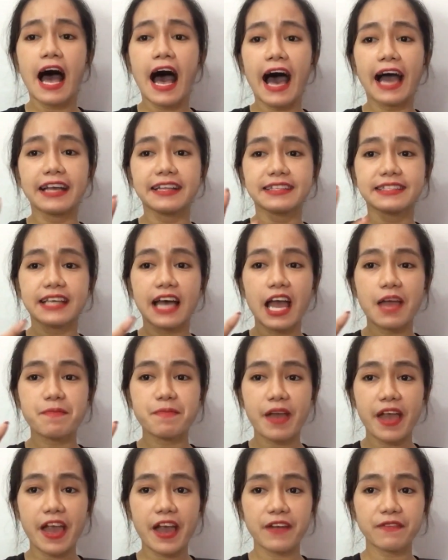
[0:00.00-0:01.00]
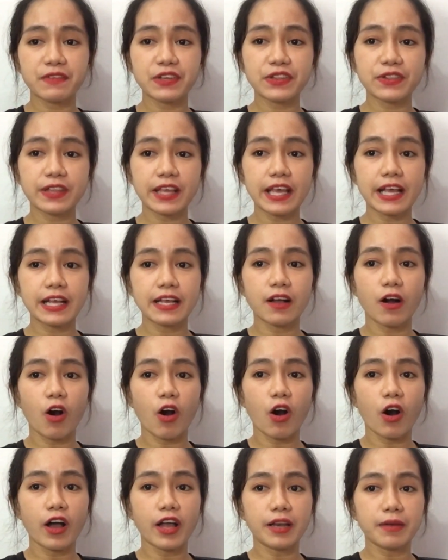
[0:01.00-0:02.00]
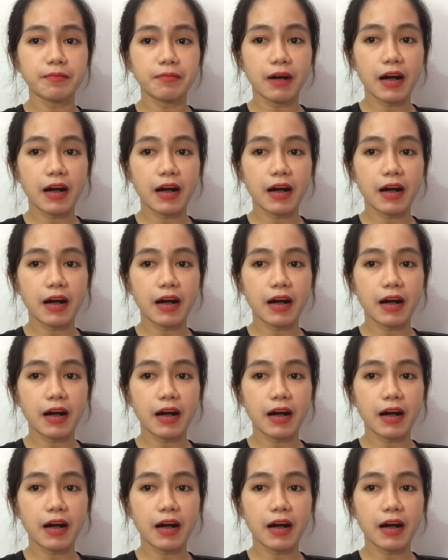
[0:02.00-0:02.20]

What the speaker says: I type everything on